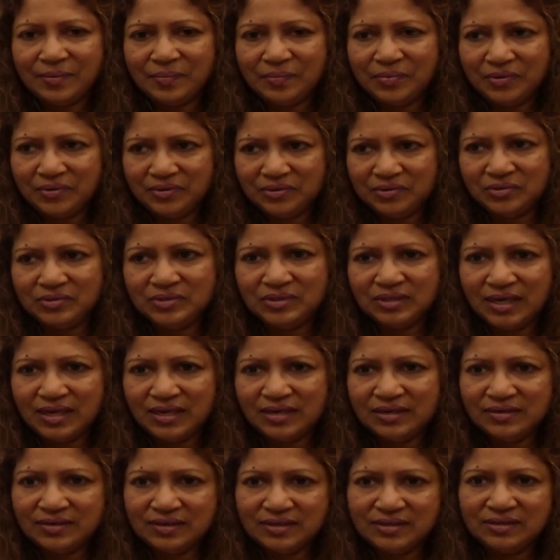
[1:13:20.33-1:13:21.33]
protons are
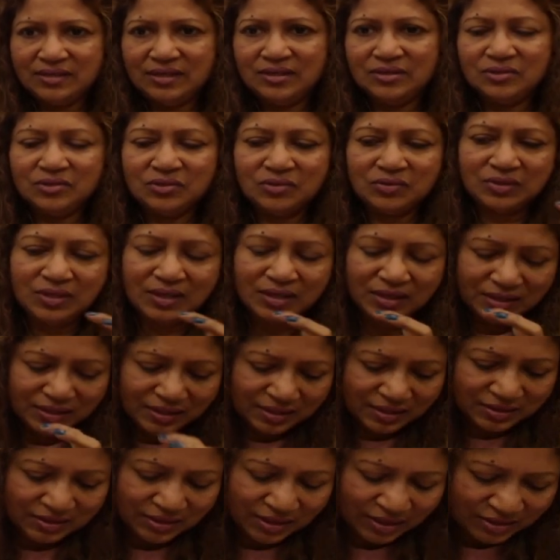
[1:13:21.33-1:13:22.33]
increasing, so the
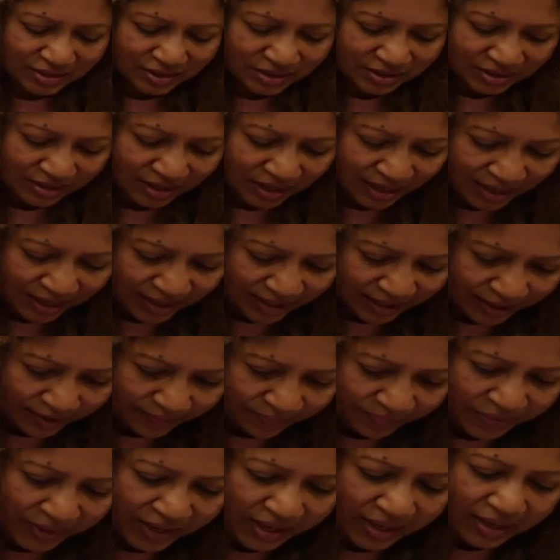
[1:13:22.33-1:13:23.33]
attractions are high.
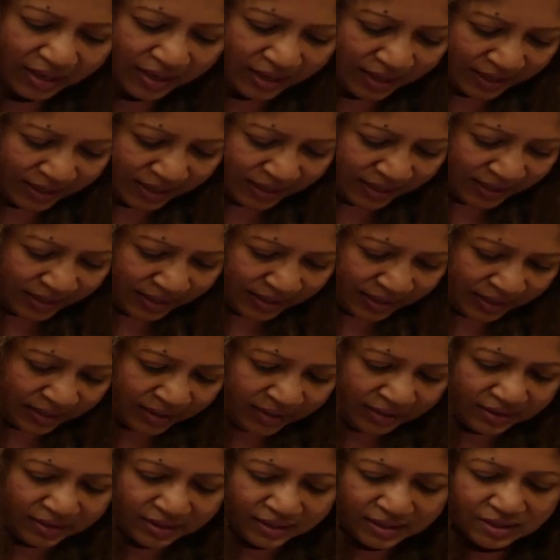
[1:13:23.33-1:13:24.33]

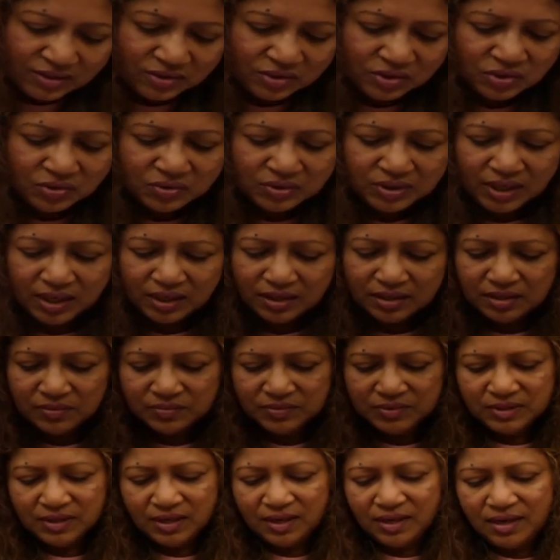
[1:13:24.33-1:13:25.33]
These two
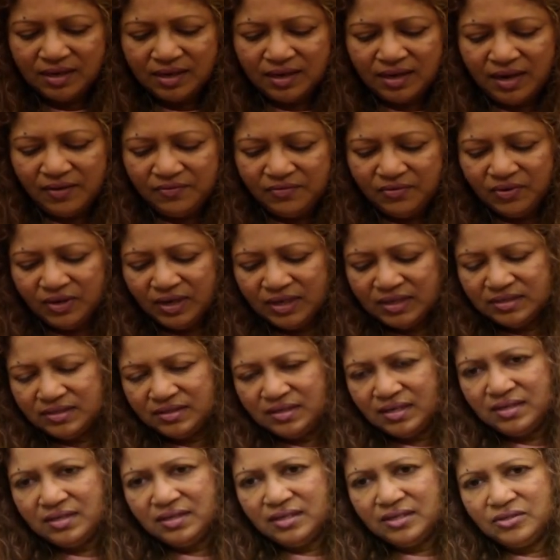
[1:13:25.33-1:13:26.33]
diagrams are, have you guys
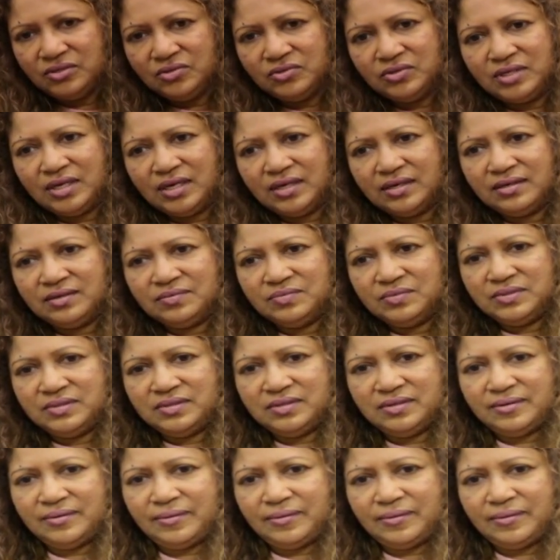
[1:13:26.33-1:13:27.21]
seen these two diagrams?